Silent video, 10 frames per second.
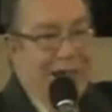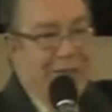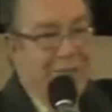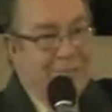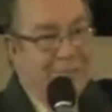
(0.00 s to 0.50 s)

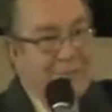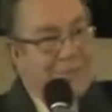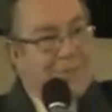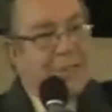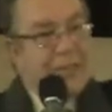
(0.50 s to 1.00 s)
it,
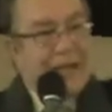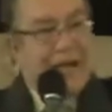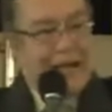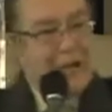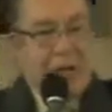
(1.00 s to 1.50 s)

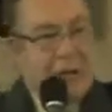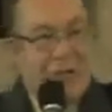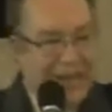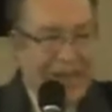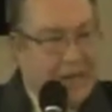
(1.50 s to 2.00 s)
I can
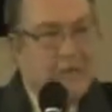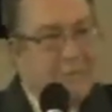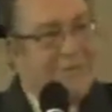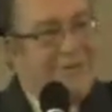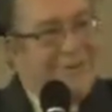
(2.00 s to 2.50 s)
unthink it
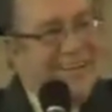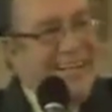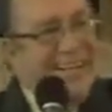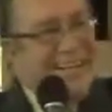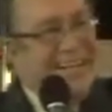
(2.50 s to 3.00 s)

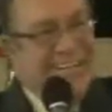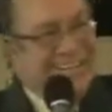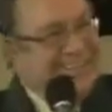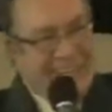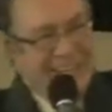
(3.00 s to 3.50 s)

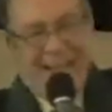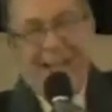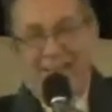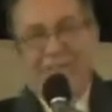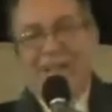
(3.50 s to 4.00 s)

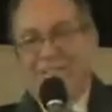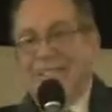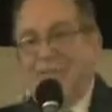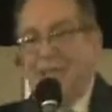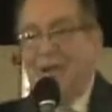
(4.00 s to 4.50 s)
and think
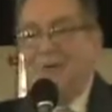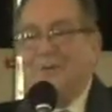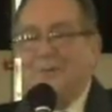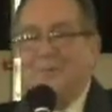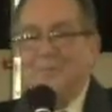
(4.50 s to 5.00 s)
something else.